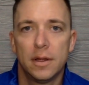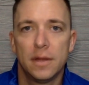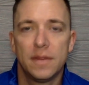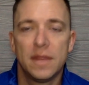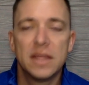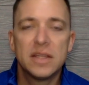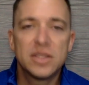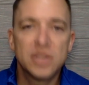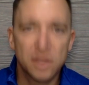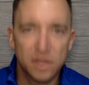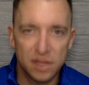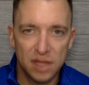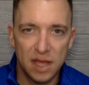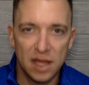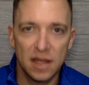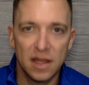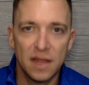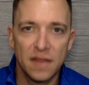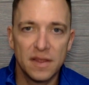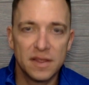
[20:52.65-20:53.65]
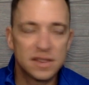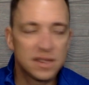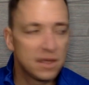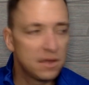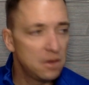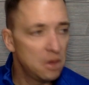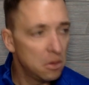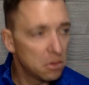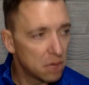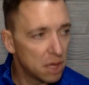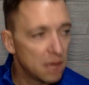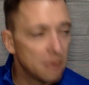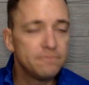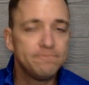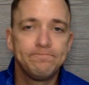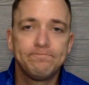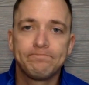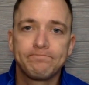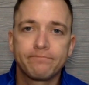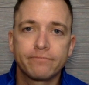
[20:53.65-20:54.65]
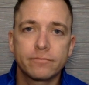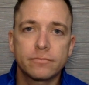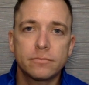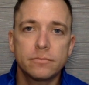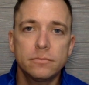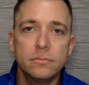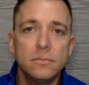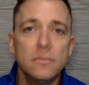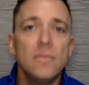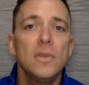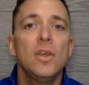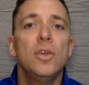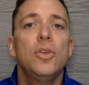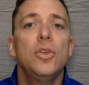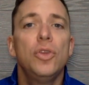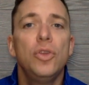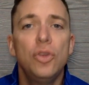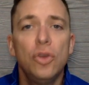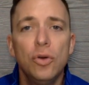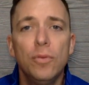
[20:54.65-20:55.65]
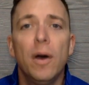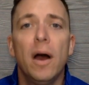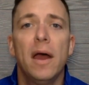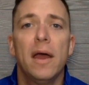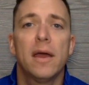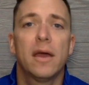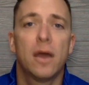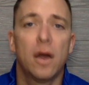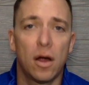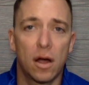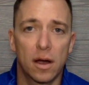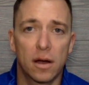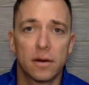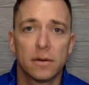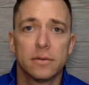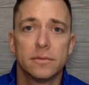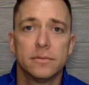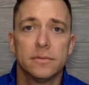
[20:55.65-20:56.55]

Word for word: They took that and they said, okay, you buy a car